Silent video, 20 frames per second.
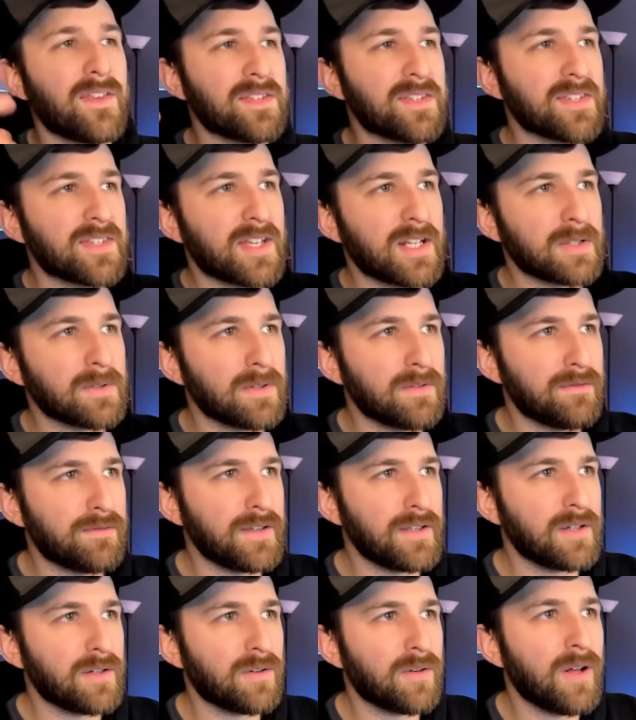this is going to
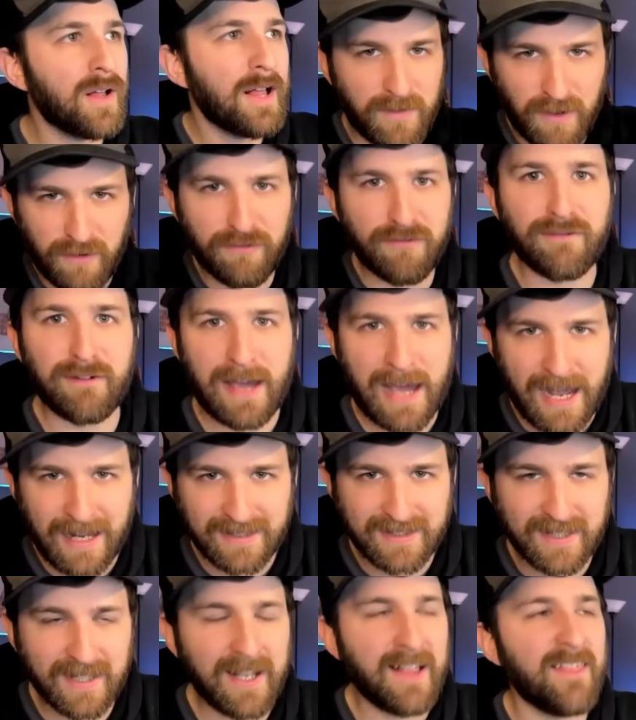reveal the
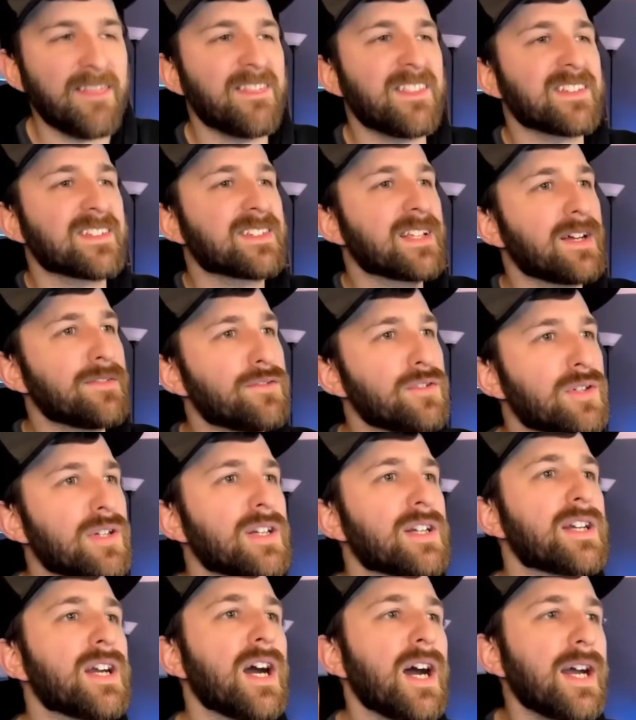fat the stuff you
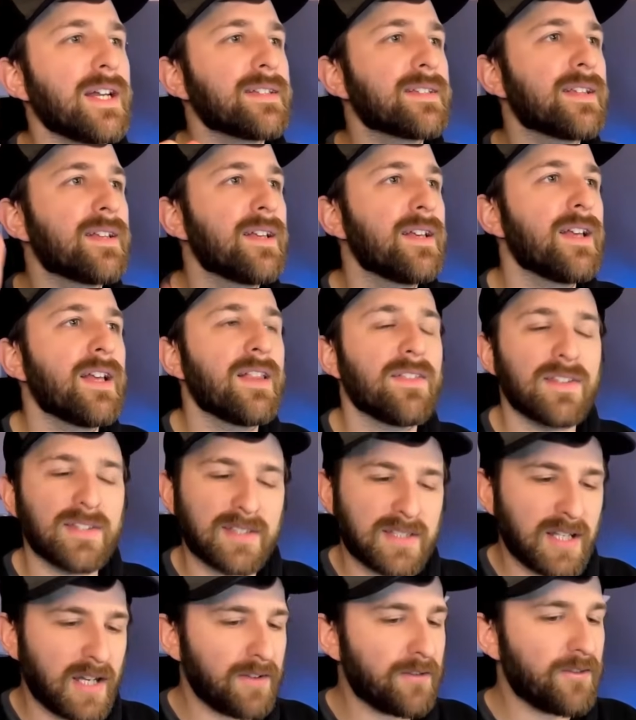can cut the
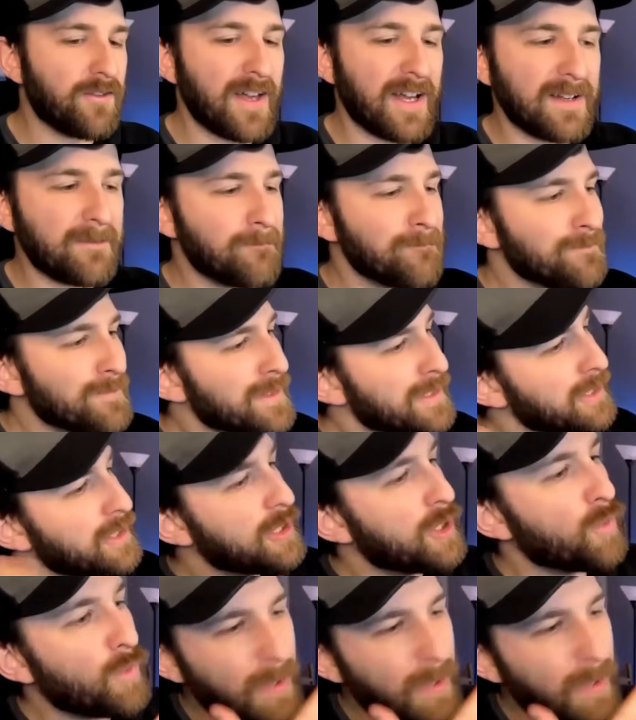stuff that you know